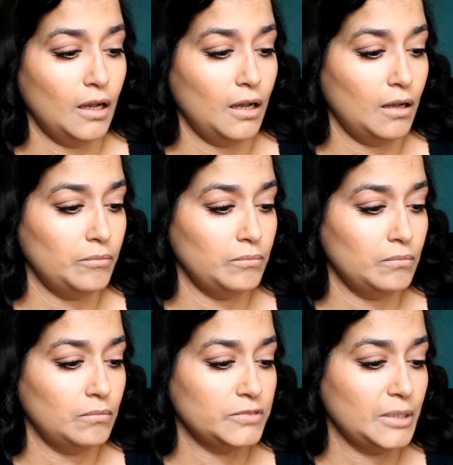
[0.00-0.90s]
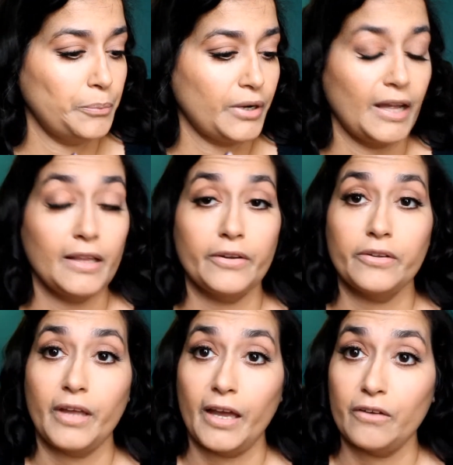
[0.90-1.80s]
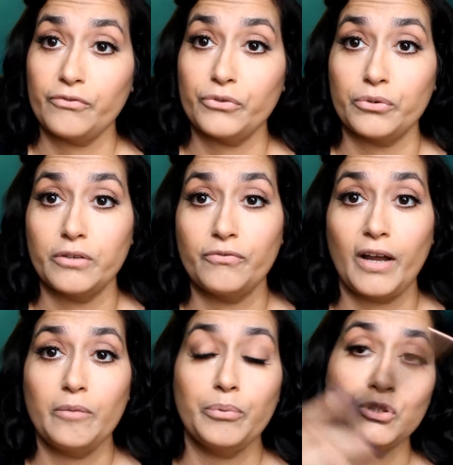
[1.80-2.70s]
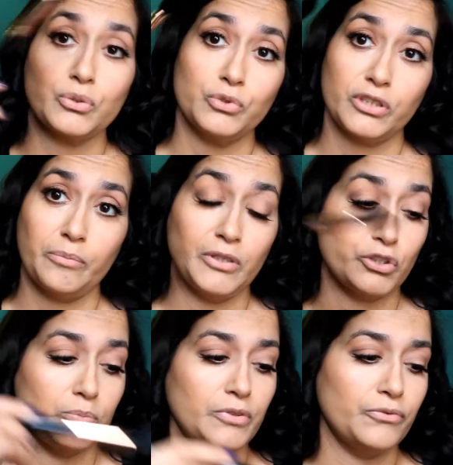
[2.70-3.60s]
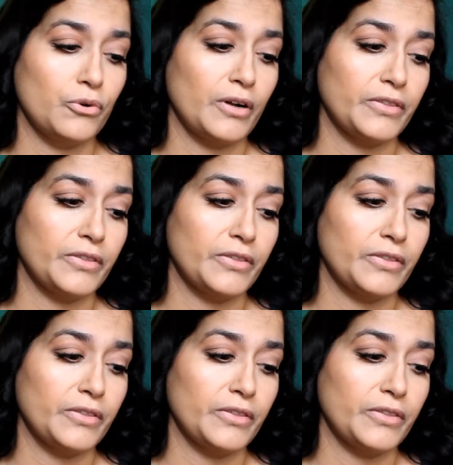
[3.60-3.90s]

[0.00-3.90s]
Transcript: um, tapered highlighter, the F35 brush, which I mentioned before.